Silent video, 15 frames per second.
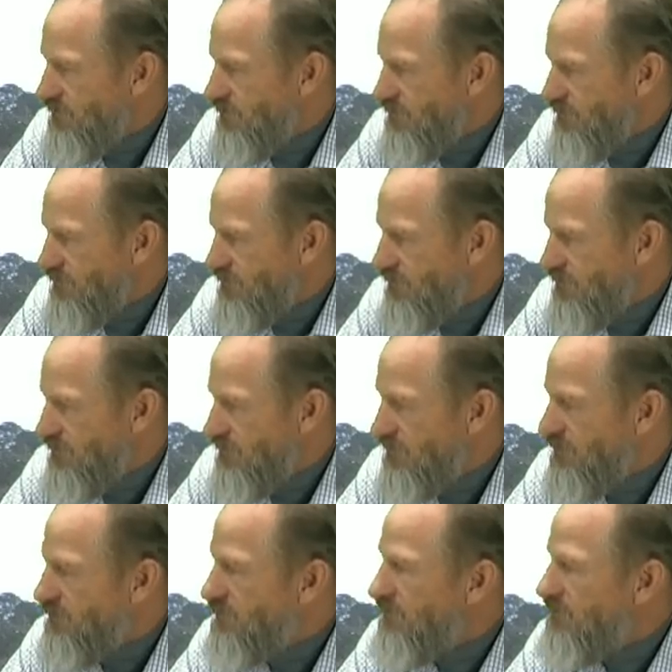
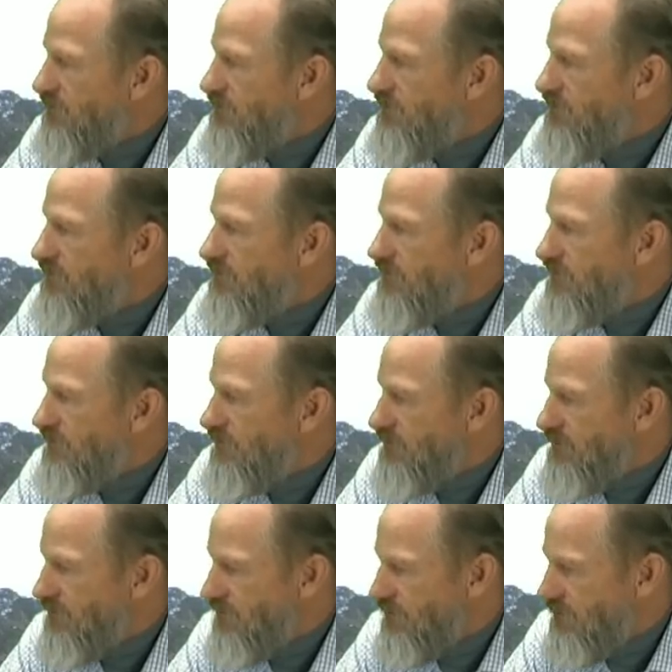
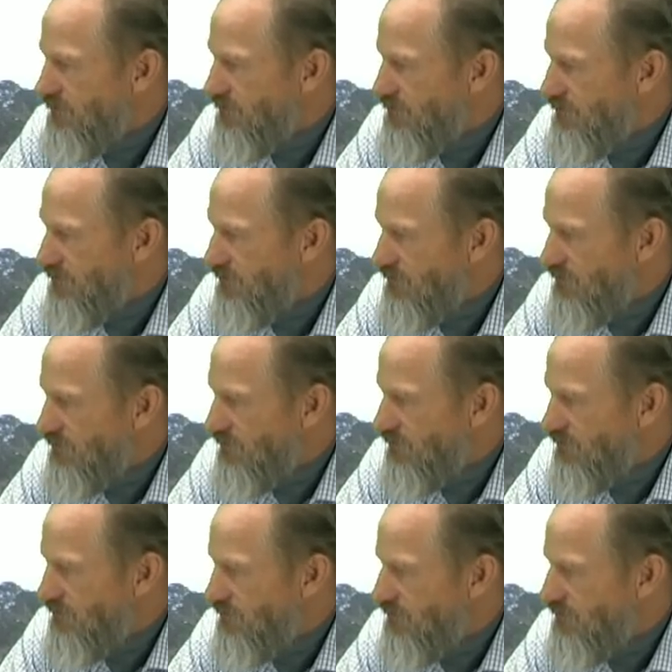No words are spoken by the person on screen.